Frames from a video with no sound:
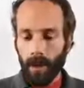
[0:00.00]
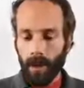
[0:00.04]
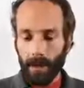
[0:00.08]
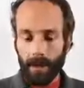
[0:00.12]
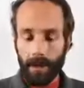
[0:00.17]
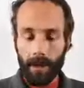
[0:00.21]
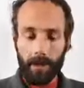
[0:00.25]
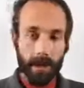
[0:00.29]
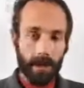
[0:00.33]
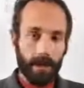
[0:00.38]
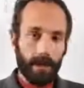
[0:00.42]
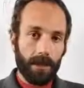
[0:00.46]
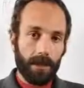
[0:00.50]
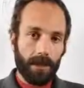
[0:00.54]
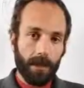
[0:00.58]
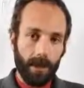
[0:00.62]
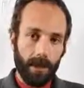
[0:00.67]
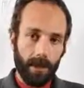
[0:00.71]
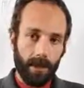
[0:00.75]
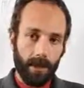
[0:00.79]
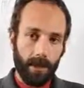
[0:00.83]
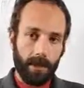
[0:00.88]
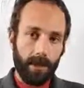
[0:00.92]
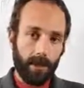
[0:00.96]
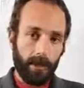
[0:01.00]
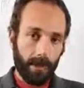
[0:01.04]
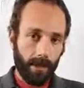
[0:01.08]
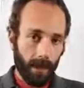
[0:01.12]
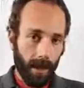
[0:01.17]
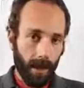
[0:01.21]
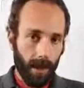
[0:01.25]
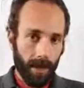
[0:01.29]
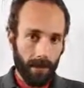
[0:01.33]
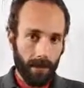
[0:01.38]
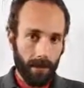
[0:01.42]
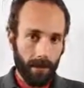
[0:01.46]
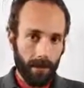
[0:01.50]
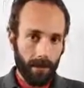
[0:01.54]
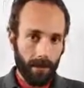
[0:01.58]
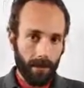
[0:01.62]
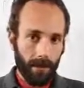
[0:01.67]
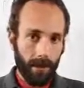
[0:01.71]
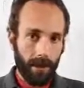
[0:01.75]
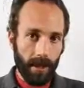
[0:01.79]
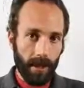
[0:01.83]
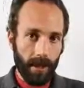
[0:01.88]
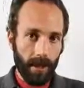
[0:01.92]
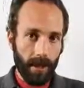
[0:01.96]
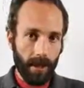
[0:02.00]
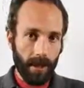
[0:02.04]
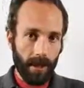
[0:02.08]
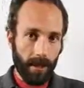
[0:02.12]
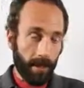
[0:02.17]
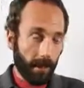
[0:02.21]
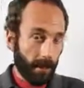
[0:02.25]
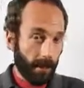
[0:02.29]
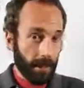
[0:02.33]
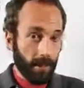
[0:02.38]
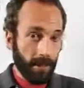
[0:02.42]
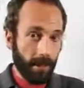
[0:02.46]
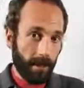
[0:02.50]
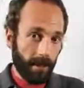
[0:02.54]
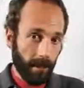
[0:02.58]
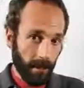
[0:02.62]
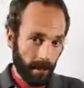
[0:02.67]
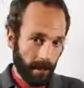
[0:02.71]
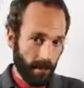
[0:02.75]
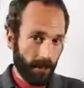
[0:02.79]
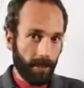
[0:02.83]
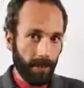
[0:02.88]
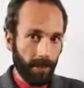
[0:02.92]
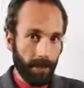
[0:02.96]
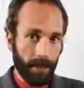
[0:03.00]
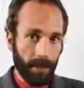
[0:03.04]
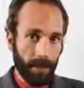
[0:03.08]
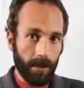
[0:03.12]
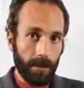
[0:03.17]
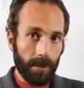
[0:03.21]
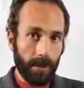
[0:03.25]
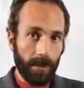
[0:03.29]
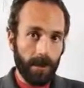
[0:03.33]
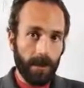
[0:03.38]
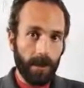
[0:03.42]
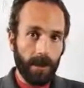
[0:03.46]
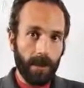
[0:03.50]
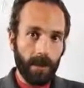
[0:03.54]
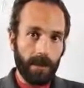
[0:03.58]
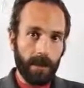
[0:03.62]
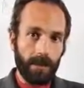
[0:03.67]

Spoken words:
the temperature in direct moonlight, I'm assuming with the full moon,